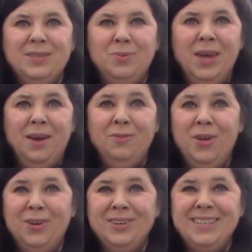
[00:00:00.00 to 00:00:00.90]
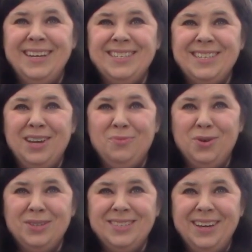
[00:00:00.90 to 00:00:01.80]
we have longer days and
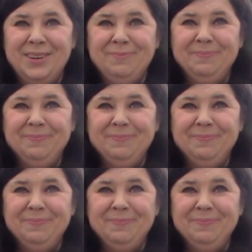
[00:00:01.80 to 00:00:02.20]
more sun.